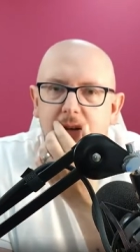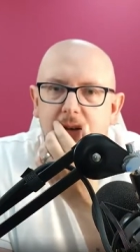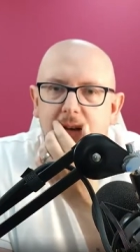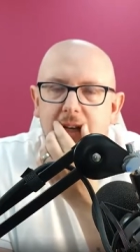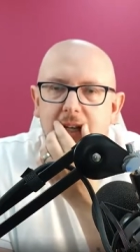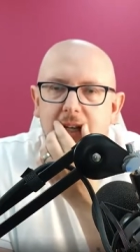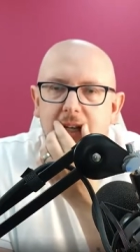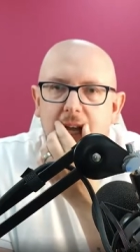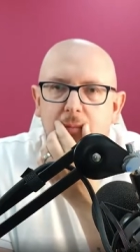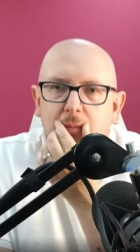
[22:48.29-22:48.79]

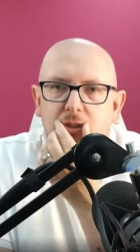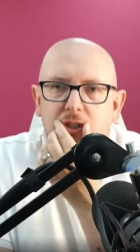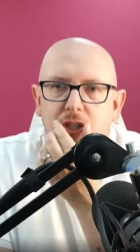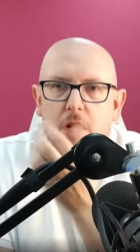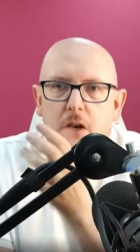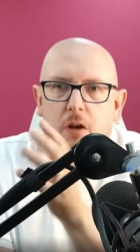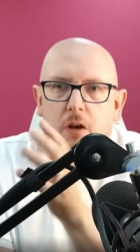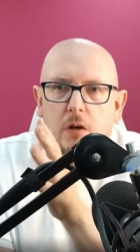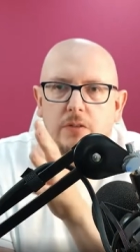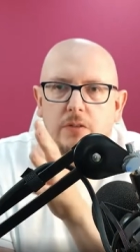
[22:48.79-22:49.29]
it was
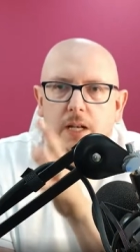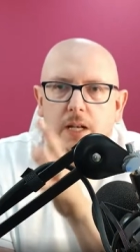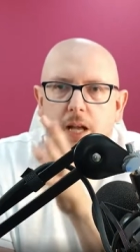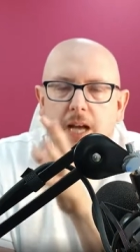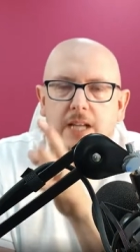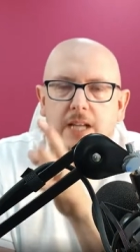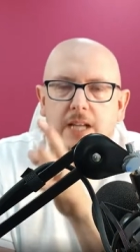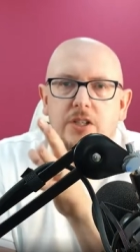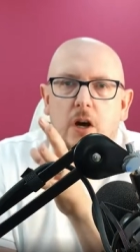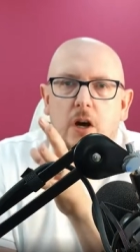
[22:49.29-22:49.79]
along the
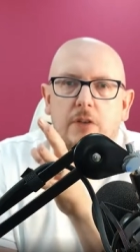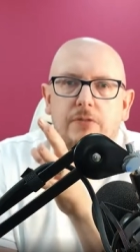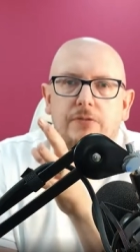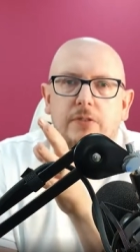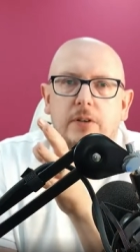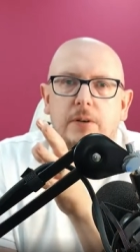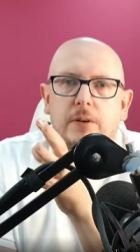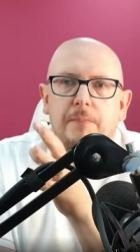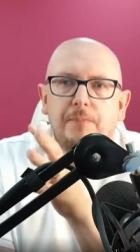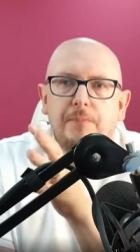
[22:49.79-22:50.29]
lines of,
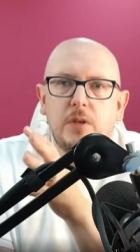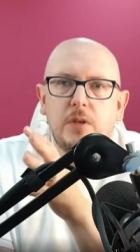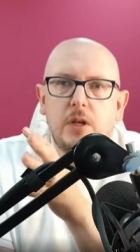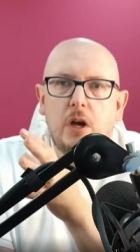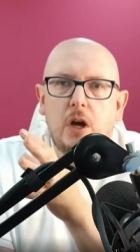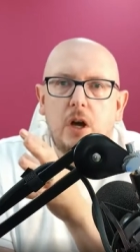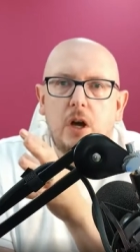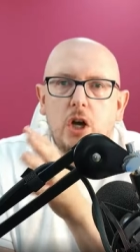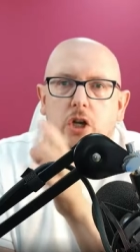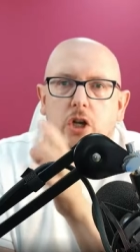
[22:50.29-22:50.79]

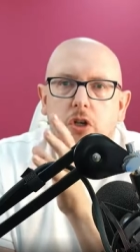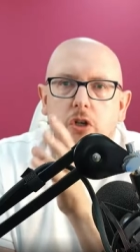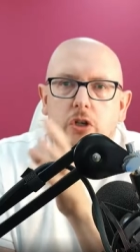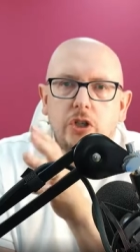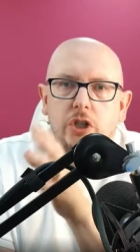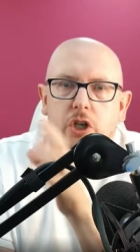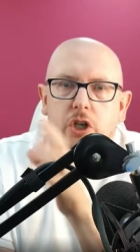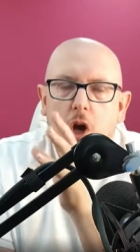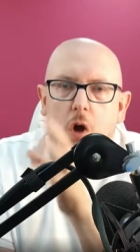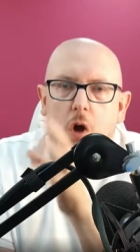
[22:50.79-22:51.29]
a good
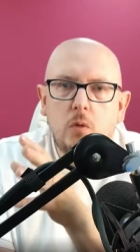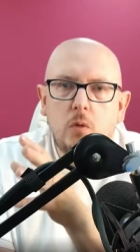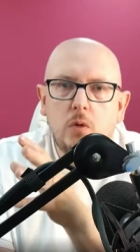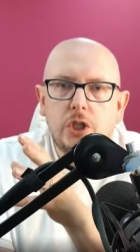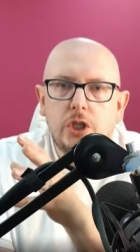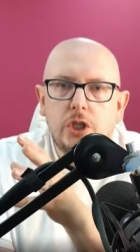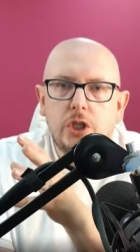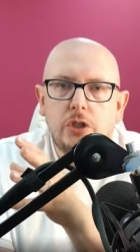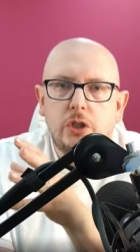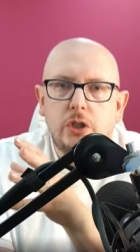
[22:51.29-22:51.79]

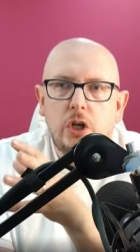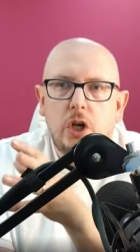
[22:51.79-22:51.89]
coach